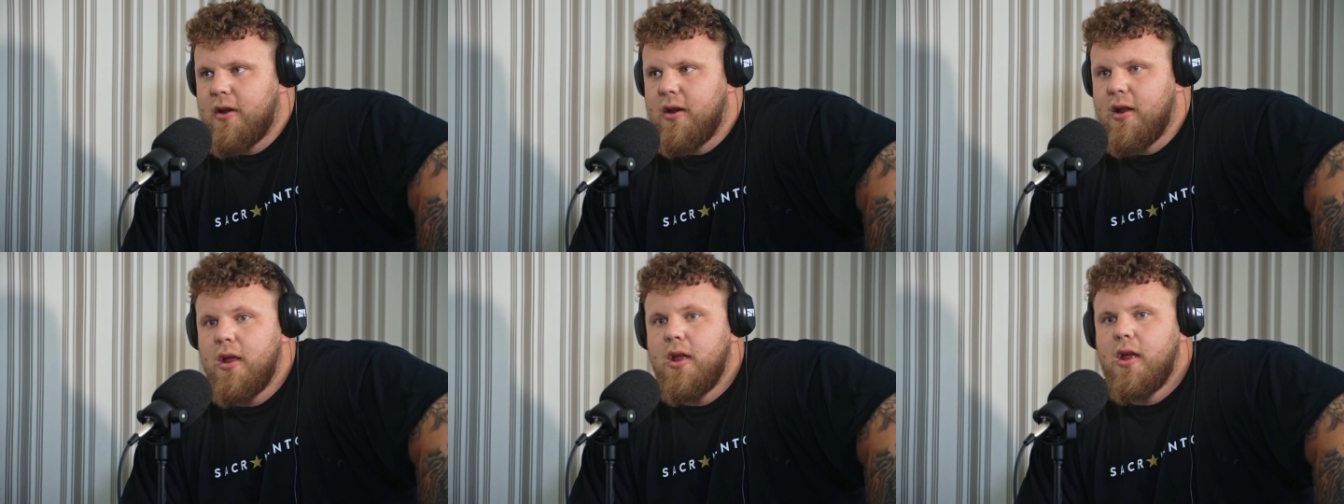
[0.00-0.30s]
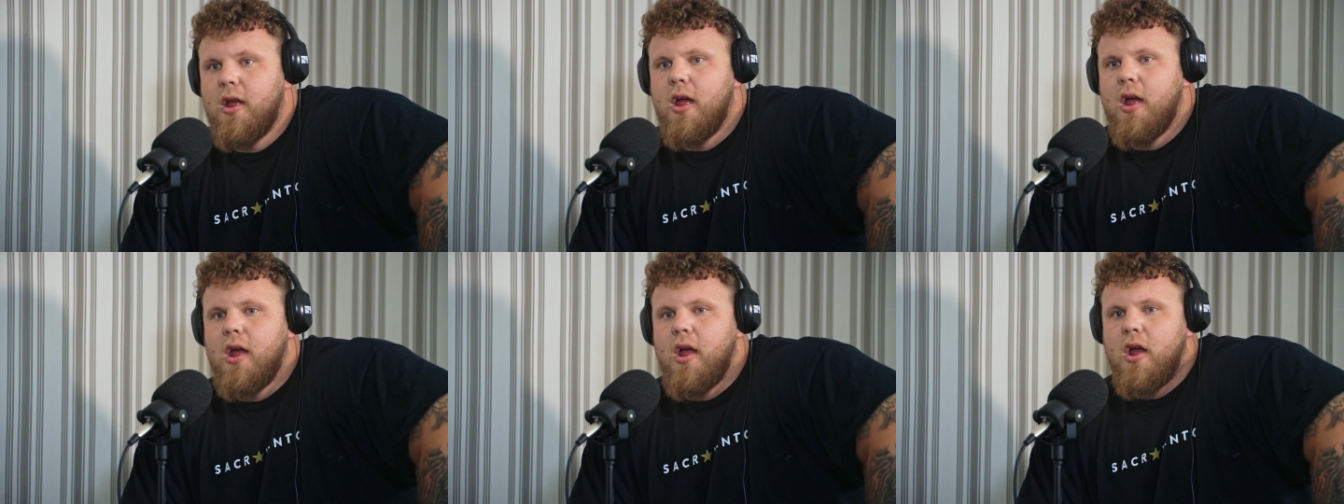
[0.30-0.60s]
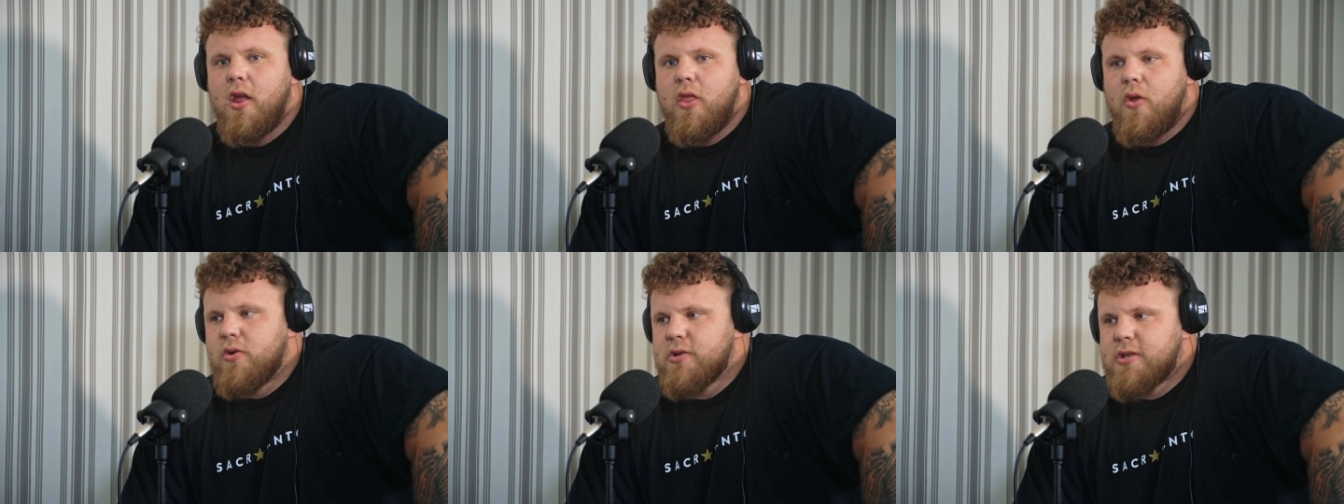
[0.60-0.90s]
And
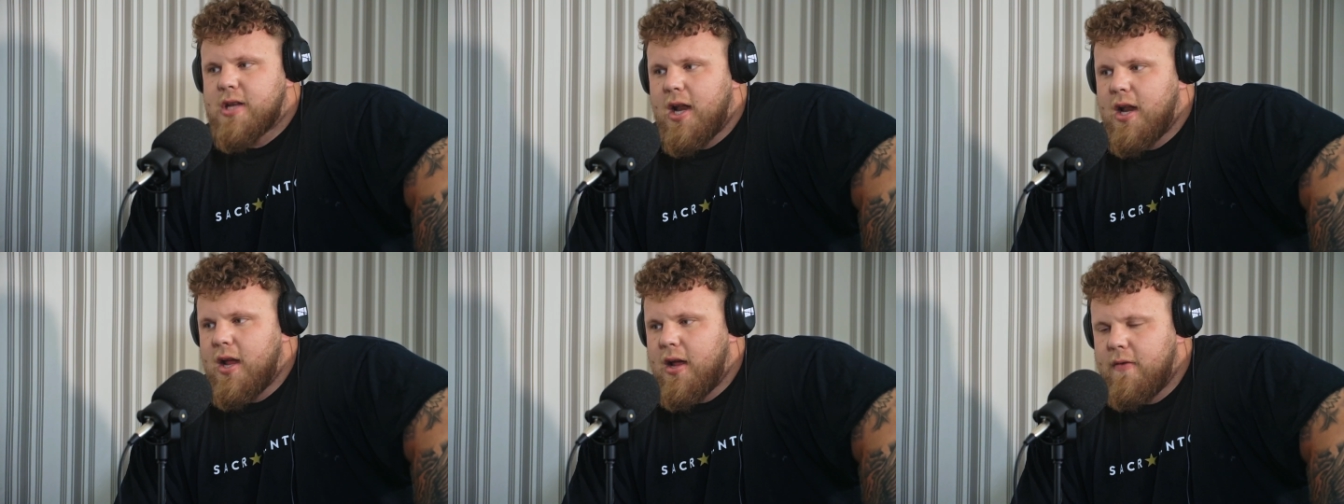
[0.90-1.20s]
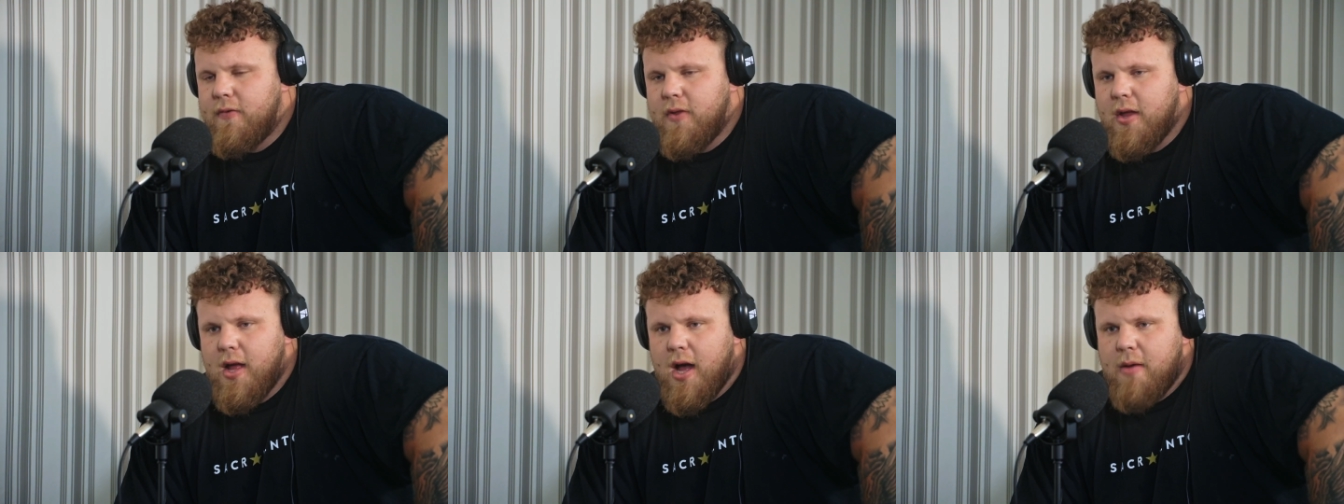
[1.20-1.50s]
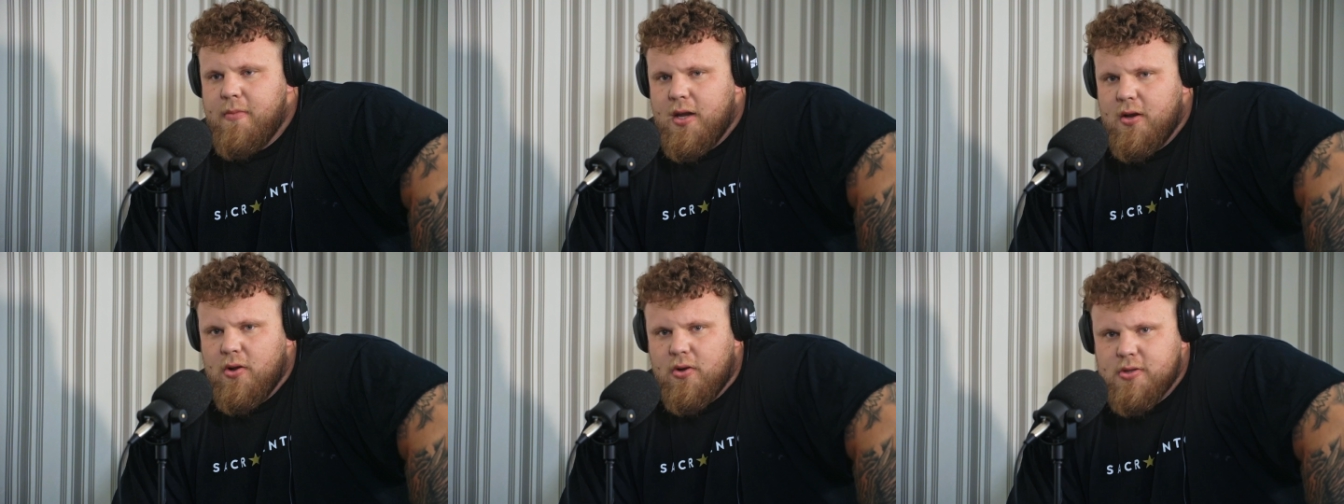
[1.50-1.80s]
those kind of, I mean,